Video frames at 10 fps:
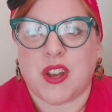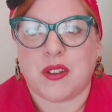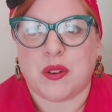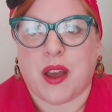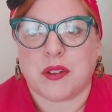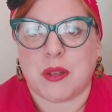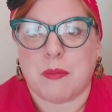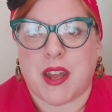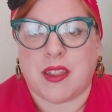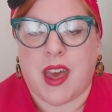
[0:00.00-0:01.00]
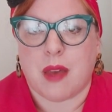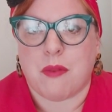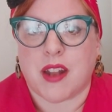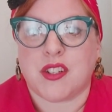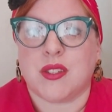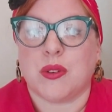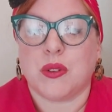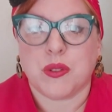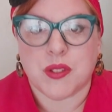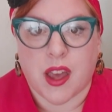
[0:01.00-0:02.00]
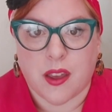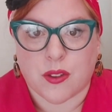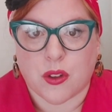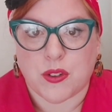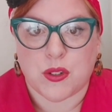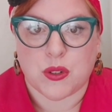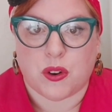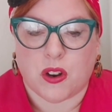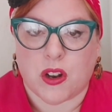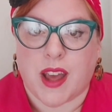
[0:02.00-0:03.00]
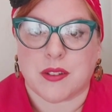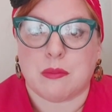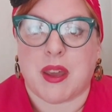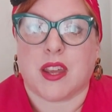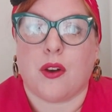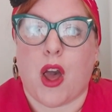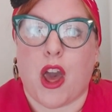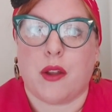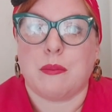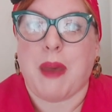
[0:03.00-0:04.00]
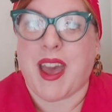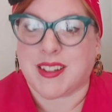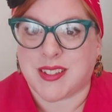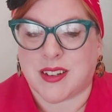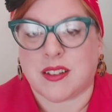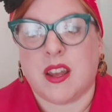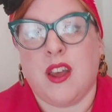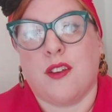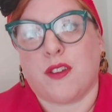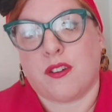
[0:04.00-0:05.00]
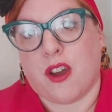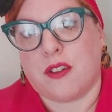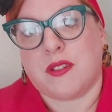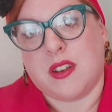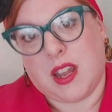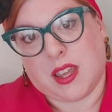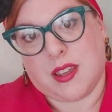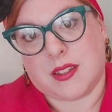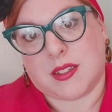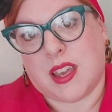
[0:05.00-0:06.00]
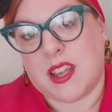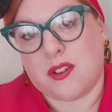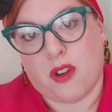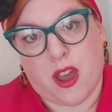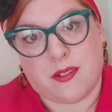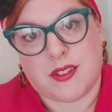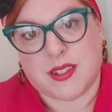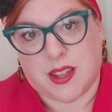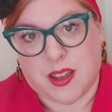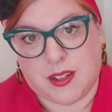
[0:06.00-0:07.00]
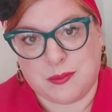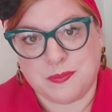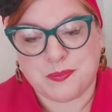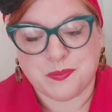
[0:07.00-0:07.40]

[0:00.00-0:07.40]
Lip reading: shows you how she made them, and she's also got a tutorial on how to make your own pattern for your own knickers in your own design.